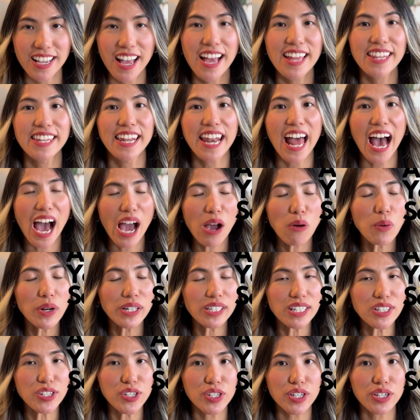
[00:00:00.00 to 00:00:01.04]
then I would
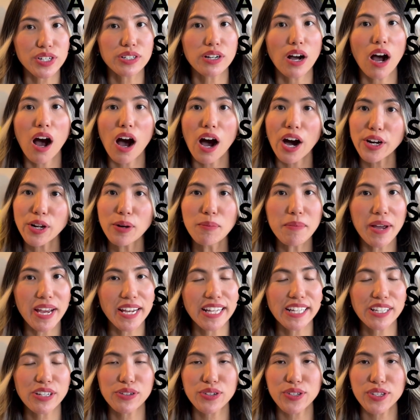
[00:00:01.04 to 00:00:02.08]
consider
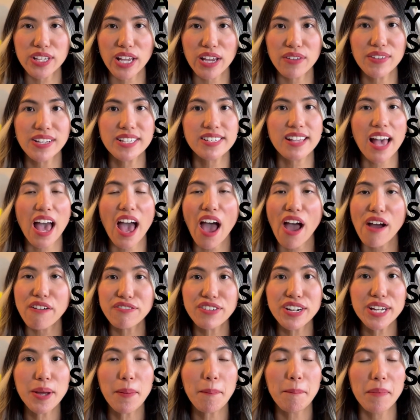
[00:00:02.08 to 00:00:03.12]
automating your savings
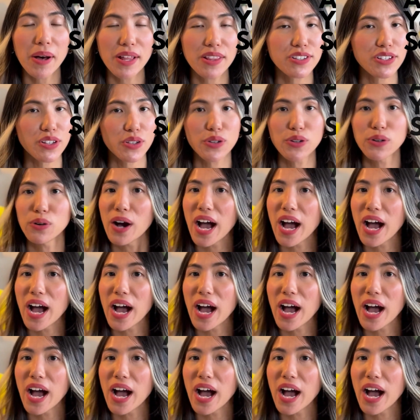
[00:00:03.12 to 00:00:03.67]
every month so you don't